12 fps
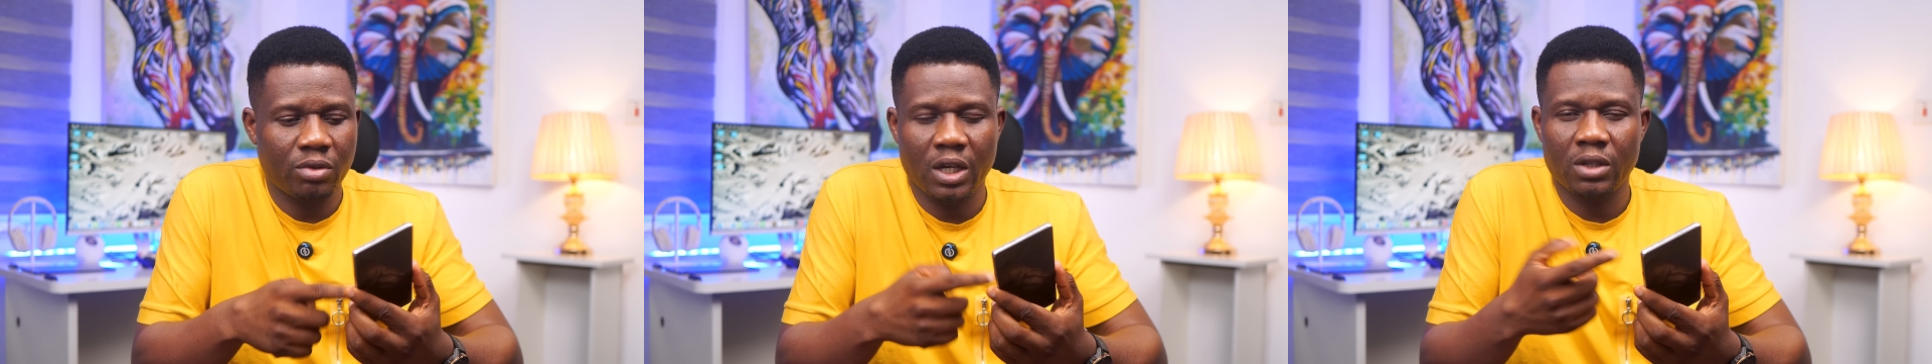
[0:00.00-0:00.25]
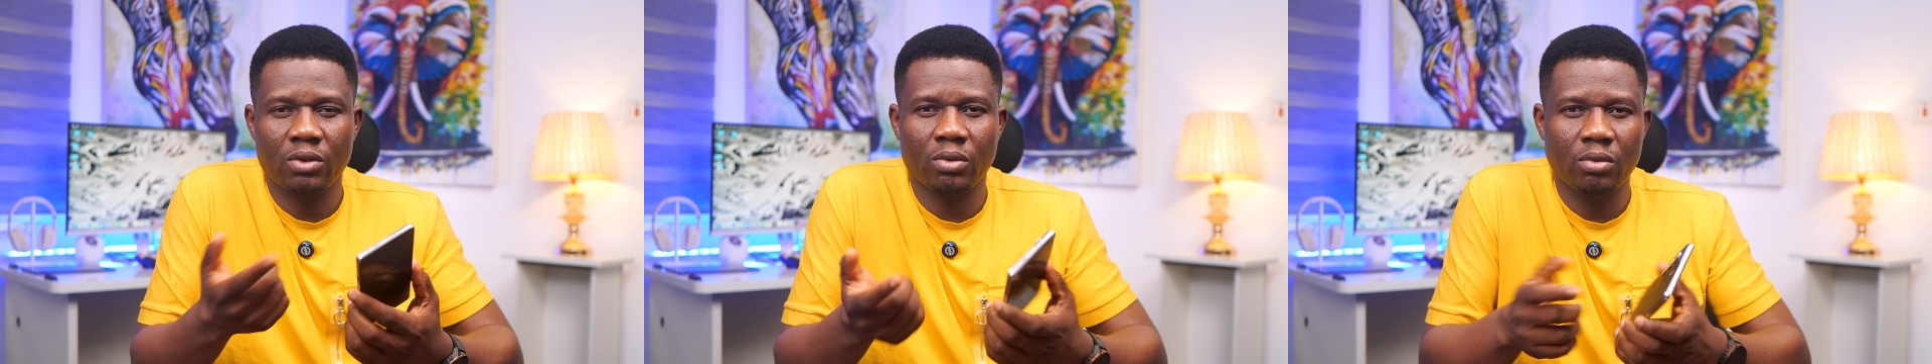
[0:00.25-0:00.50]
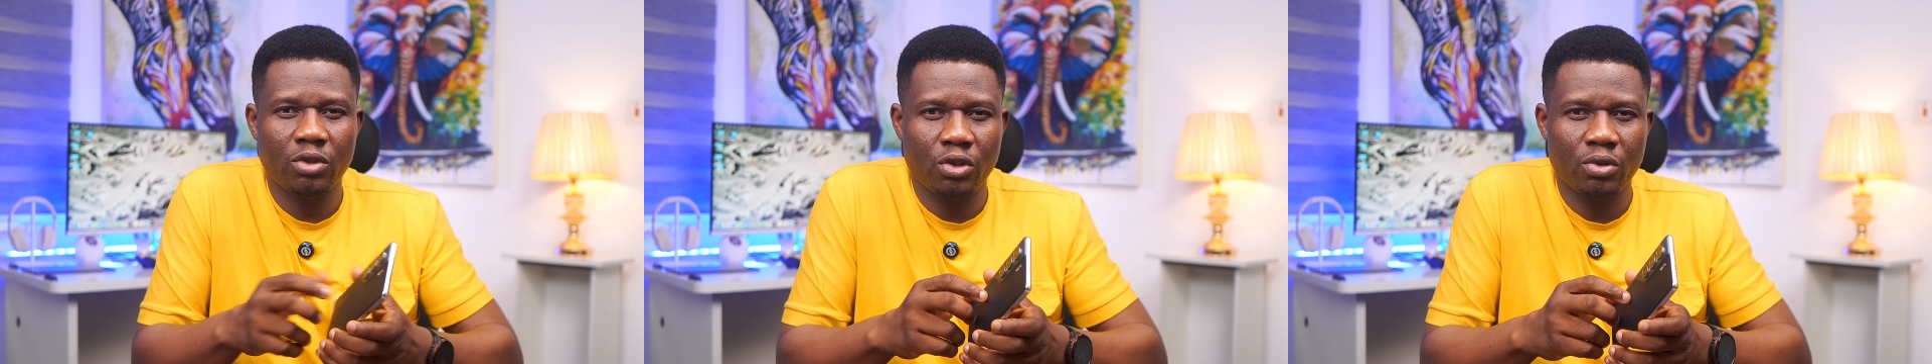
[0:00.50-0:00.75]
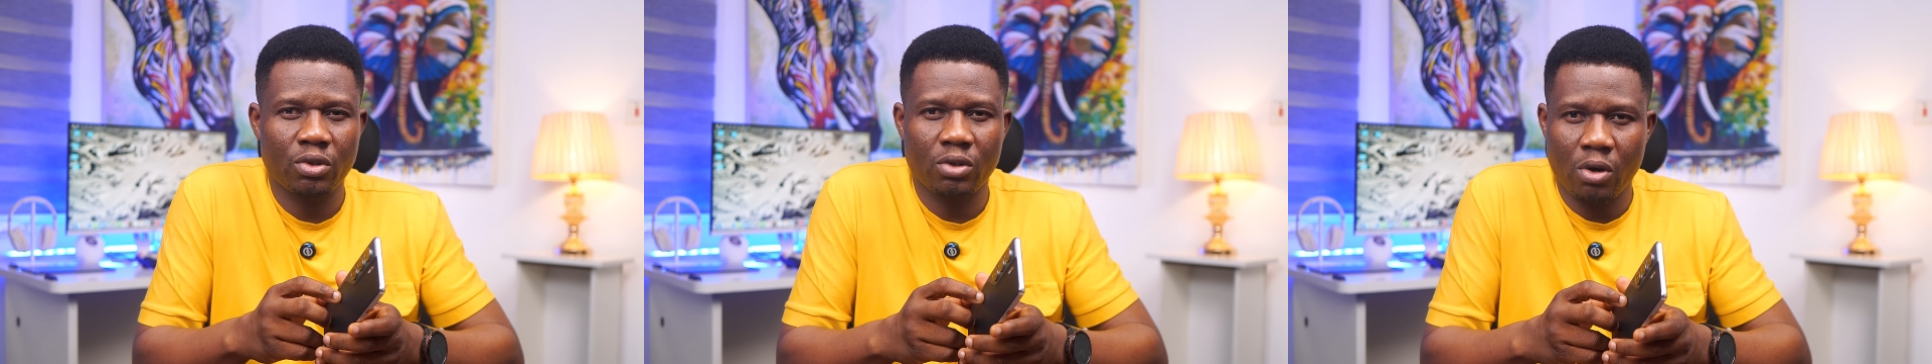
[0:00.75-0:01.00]
get to
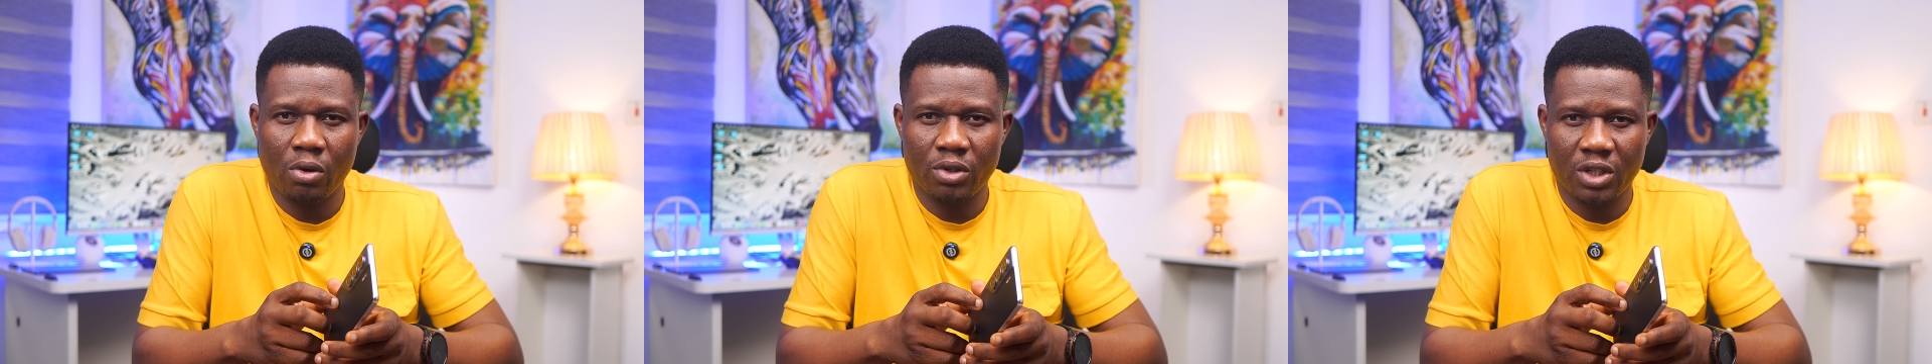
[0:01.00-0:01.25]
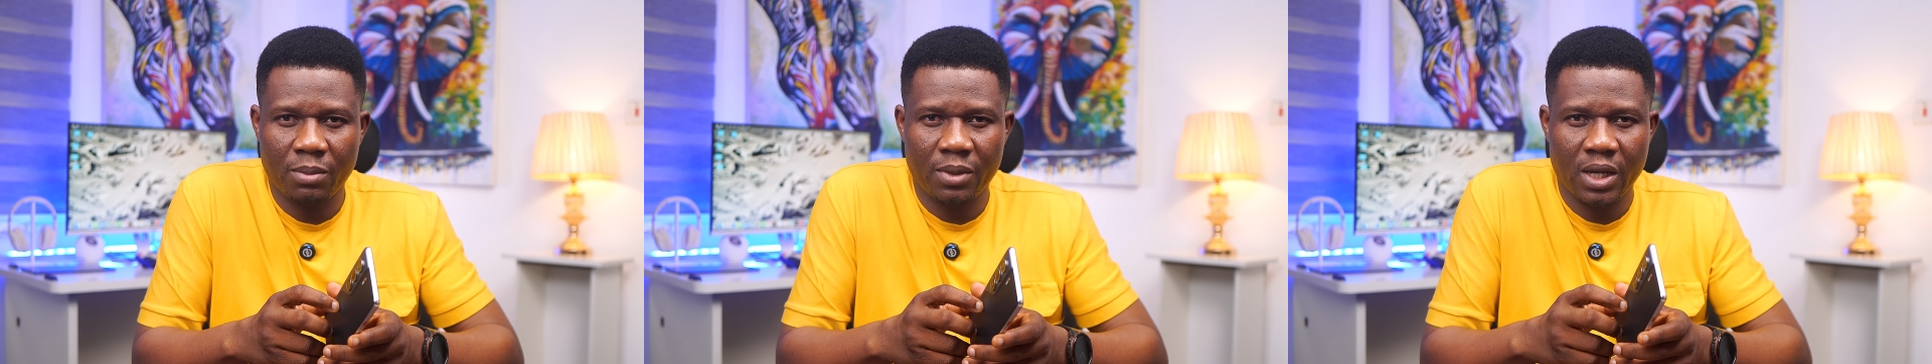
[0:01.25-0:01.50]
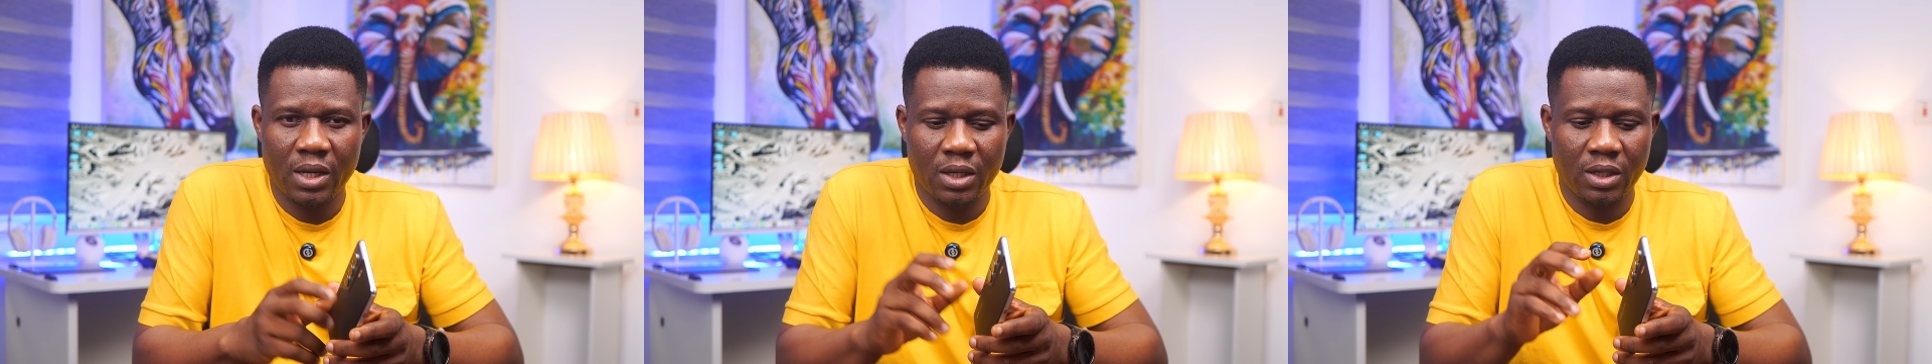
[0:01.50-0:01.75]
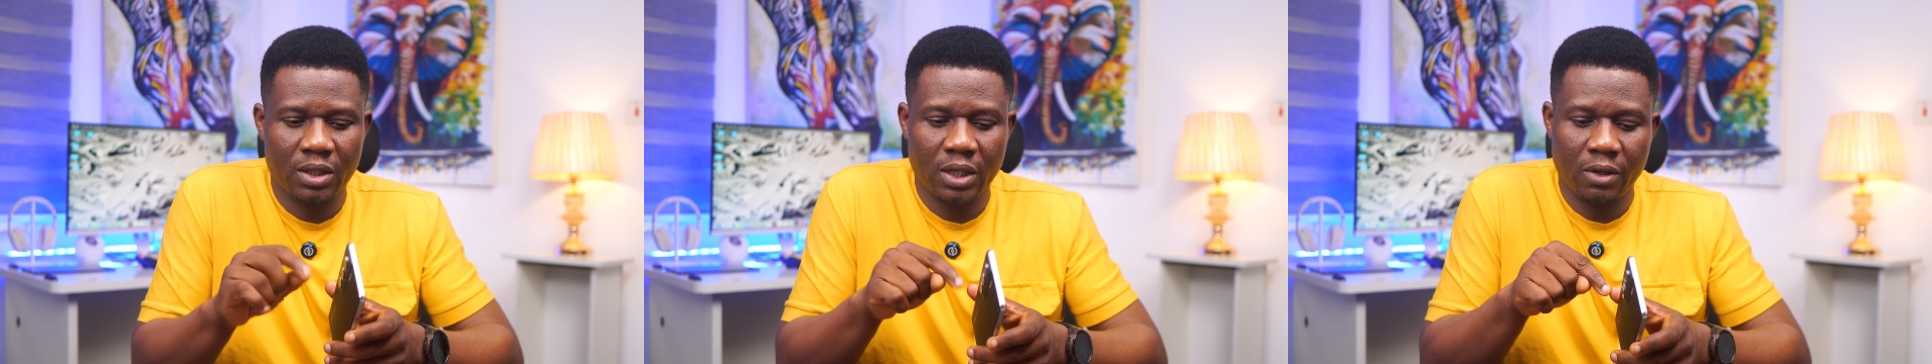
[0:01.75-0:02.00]
use Google Gemini
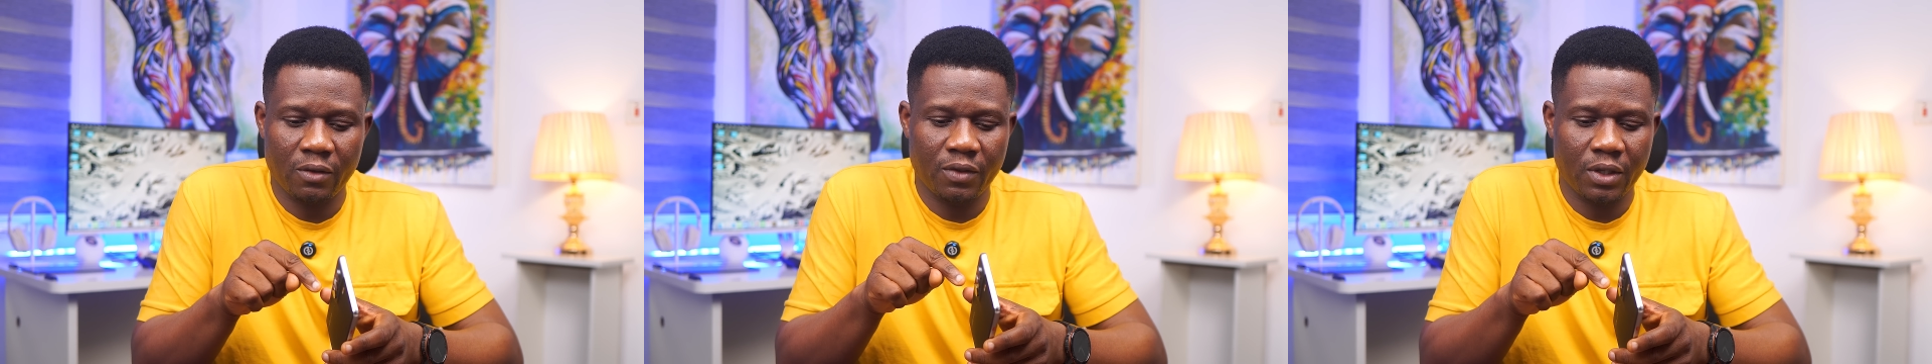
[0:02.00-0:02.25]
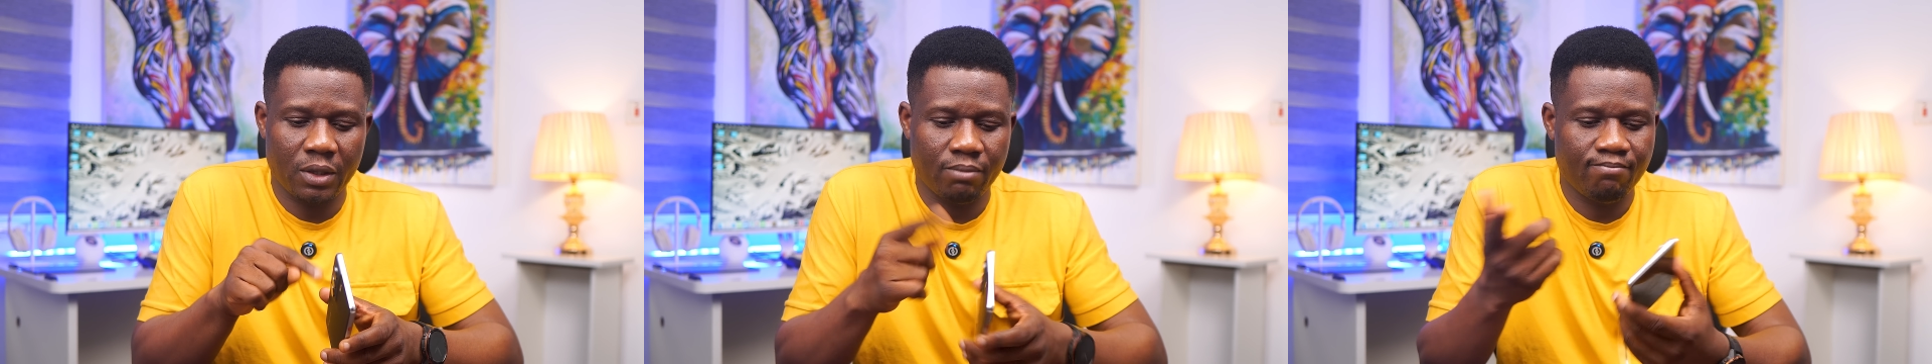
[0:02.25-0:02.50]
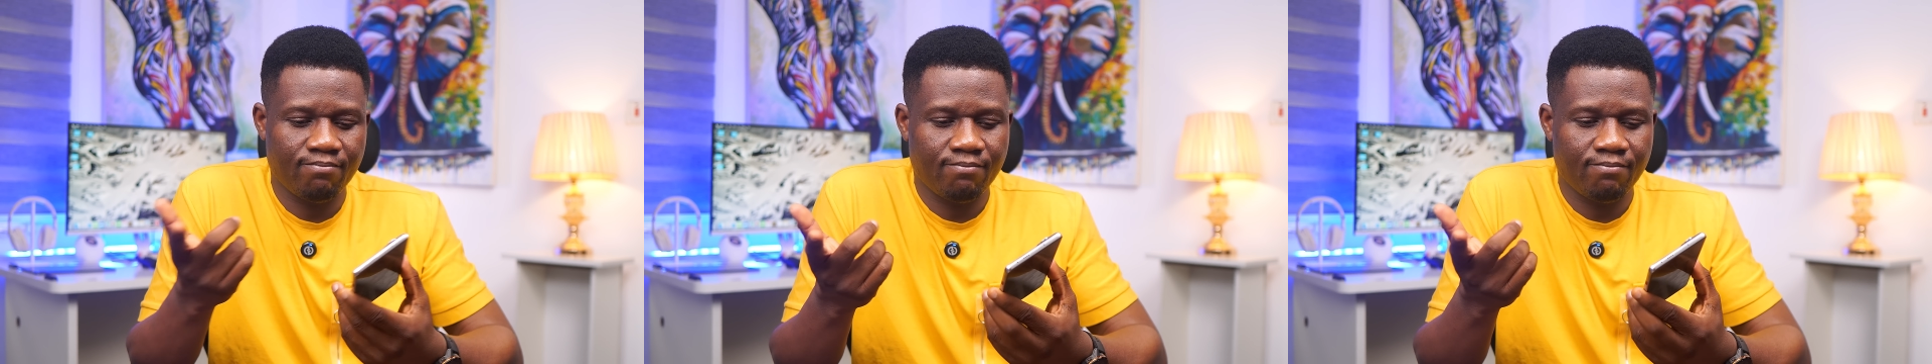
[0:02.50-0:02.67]
instead of the